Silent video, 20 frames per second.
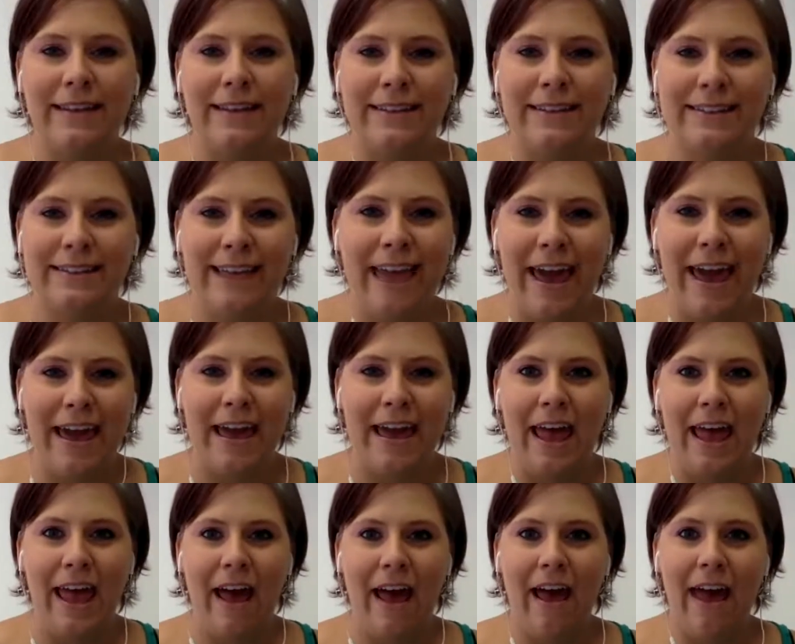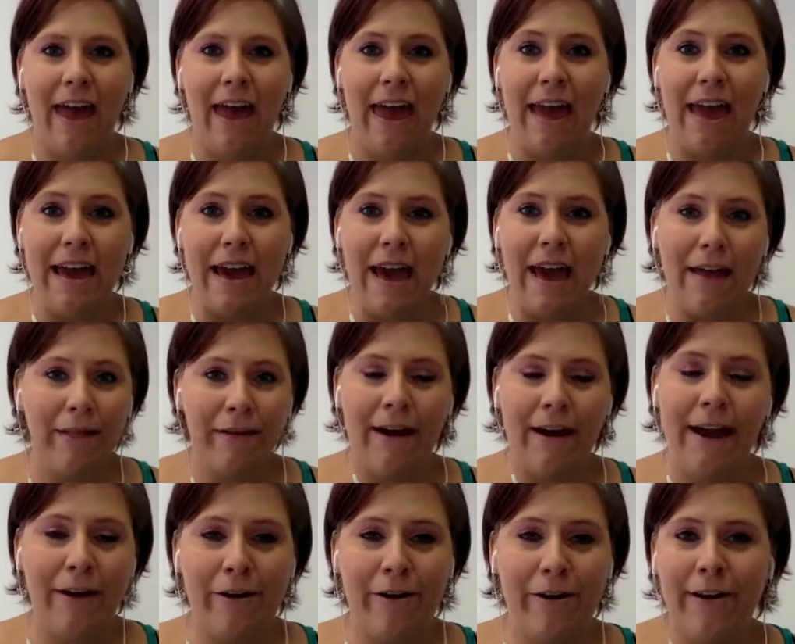to say, hey,
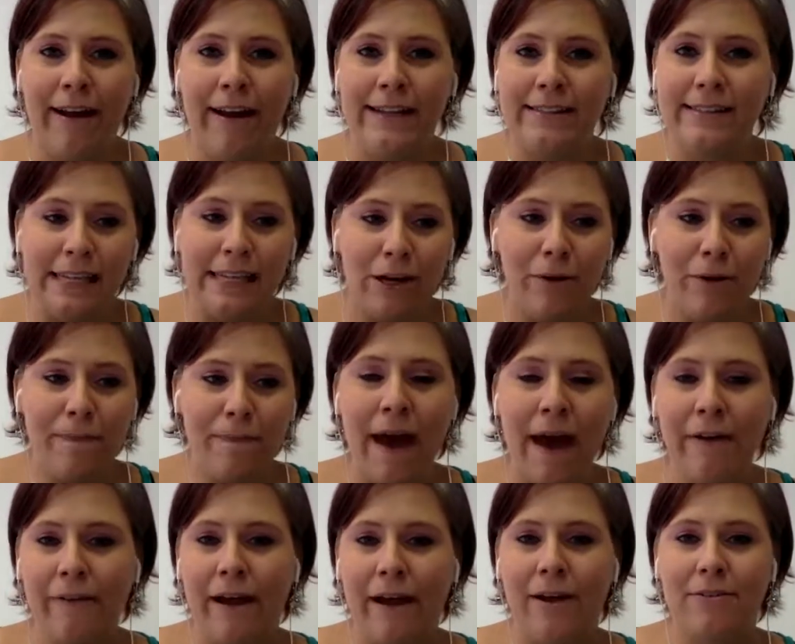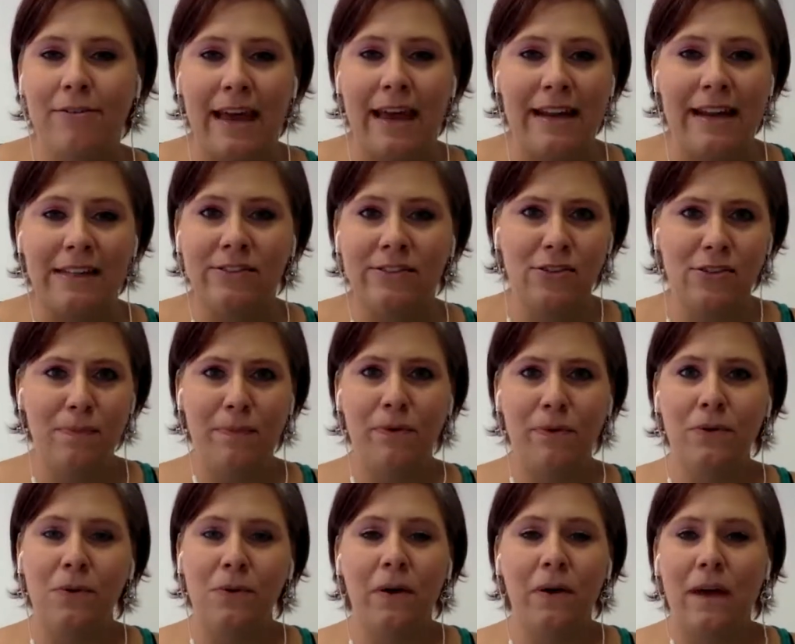I see your background and it's super
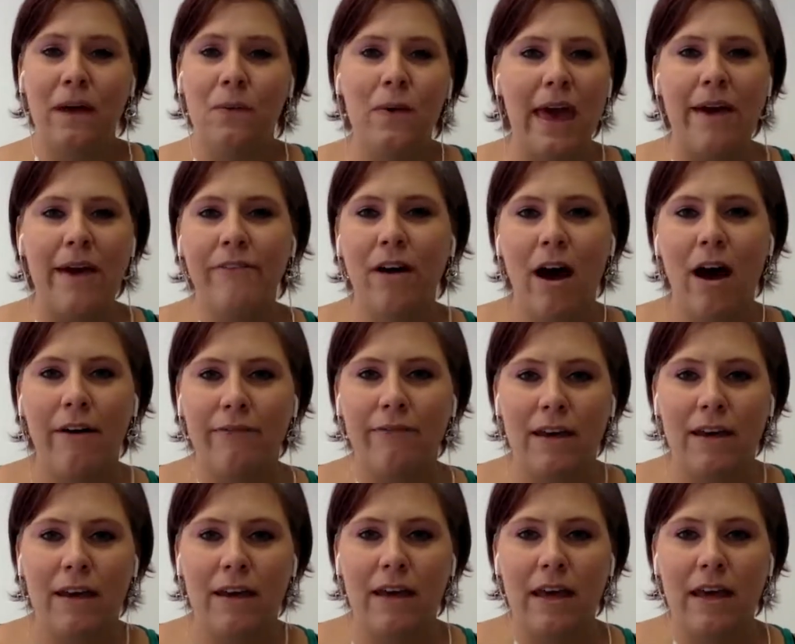cool. Can we have coffee?